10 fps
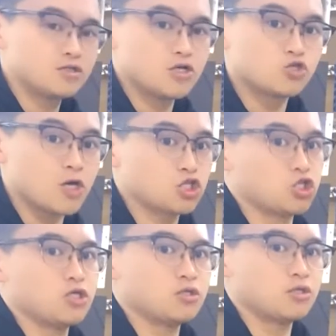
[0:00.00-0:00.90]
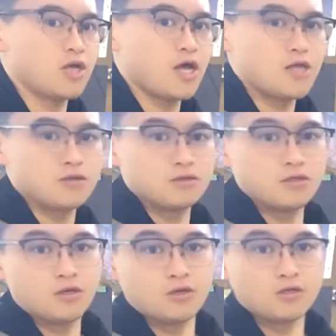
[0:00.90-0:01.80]
an instruction and
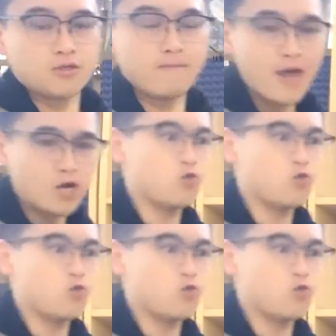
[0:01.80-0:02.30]
is a manual